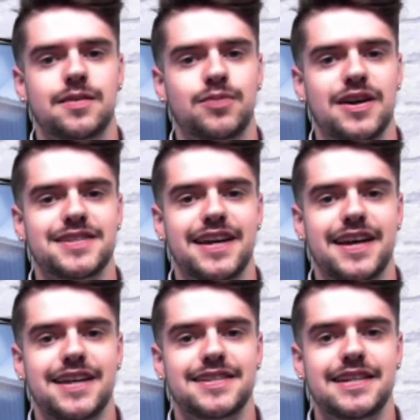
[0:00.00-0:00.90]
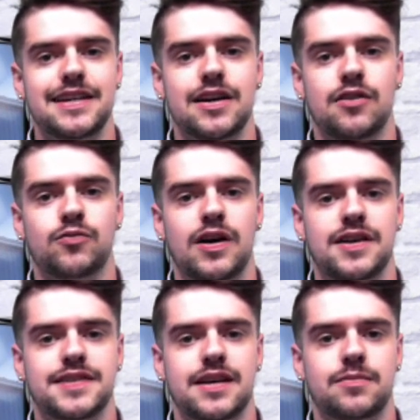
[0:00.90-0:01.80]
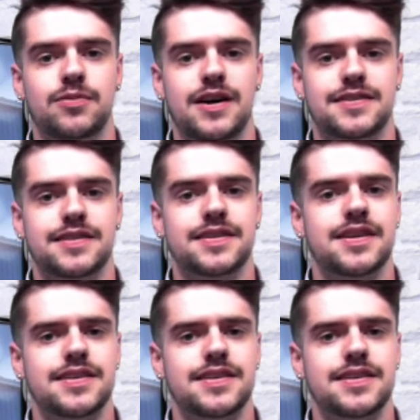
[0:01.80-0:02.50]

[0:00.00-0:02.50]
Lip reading: the president and CEO of Wells Enterprises,